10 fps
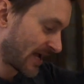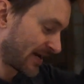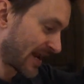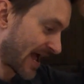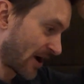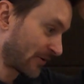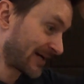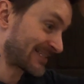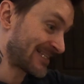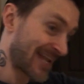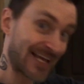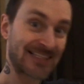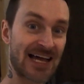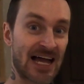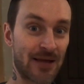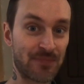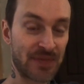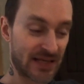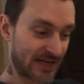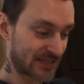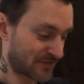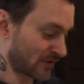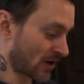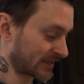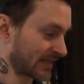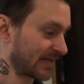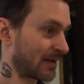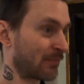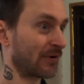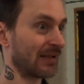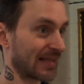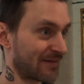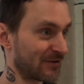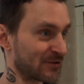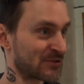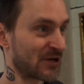And now it's nighttime and it's vlog day number 11.